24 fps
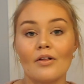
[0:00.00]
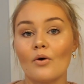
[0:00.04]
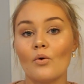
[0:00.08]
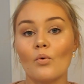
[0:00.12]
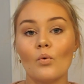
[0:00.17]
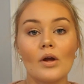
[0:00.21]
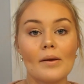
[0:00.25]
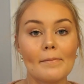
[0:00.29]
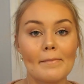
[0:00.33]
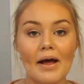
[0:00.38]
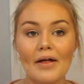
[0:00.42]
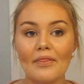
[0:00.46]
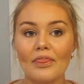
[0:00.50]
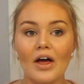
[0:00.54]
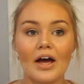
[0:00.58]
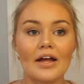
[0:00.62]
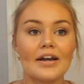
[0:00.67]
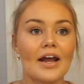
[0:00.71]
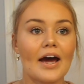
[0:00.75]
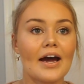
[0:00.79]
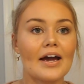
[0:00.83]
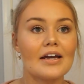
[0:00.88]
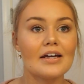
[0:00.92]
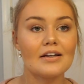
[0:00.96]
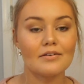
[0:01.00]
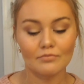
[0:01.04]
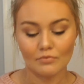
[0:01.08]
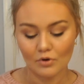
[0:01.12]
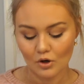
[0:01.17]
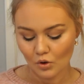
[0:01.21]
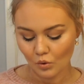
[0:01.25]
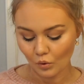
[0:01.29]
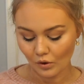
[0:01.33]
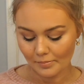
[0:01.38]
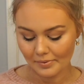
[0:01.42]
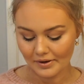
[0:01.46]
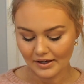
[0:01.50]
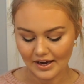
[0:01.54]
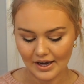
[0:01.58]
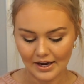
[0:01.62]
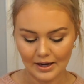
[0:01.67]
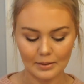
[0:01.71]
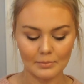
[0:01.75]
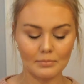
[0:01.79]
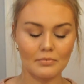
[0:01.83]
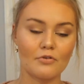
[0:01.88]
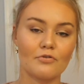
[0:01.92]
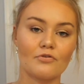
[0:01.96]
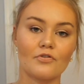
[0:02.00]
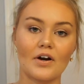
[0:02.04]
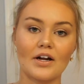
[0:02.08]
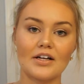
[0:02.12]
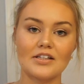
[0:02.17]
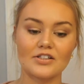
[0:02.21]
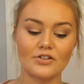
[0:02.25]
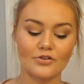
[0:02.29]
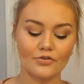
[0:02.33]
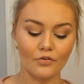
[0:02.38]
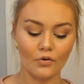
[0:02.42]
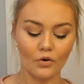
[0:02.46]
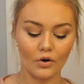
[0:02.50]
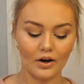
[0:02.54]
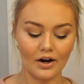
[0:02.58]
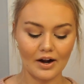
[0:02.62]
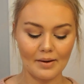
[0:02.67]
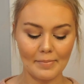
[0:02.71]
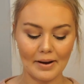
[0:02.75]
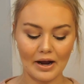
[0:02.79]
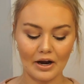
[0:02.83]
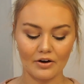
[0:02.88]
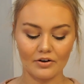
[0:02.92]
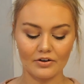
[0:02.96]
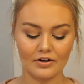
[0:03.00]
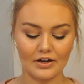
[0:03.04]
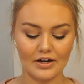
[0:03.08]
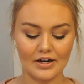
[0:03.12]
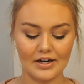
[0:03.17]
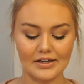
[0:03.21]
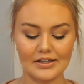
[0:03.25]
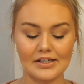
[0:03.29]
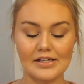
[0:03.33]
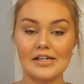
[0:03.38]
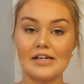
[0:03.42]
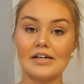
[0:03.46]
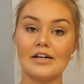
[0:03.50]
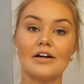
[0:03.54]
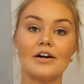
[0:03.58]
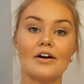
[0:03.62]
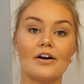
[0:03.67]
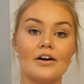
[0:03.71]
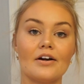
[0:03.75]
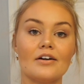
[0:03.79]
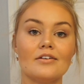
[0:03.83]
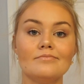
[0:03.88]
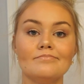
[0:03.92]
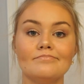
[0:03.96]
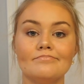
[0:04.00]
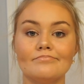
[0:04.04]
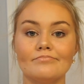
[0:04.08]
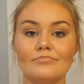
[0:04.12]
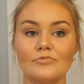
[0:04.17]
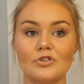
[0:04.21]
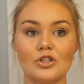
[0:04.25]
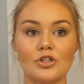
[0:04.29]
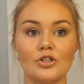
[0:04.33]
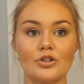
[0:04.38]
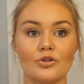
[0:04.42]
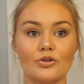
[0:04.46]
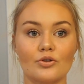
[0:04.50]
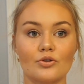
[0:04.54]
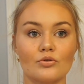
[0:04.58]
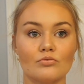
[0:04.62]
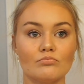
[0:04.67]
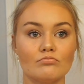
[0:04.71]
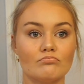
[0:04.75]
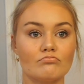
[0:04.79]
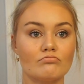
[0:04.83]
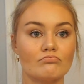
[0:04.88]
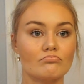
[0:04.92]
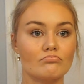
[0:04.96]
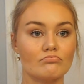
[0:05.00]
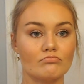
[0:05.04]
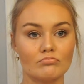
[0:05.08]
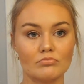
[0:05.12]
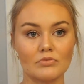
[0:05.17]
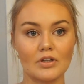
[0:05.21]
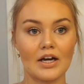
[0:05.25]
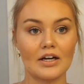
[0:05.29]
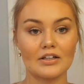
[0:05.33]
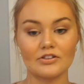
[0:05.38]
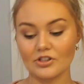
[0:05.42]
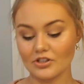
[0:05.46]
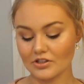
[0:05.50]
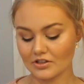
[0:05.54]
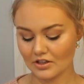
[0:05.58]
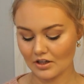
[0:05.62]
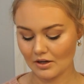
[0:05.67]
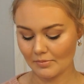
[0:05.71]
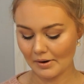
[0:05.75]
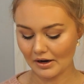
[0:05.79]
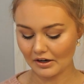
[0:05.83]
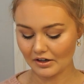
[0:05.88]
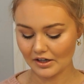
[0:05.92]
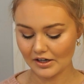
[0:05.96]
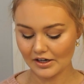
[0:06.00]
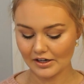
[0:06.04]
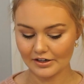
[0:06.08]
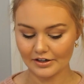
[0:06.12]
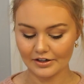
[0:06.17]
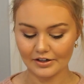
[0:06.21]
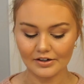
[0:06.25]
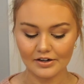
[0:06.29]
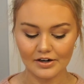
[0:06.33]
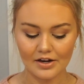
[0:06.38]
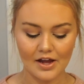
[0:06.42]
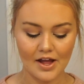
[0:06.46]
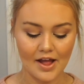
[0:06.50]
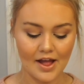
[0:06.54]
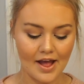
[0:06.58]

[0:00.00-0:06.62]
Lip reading: we met that night. We became friends for about a year to, just about a year.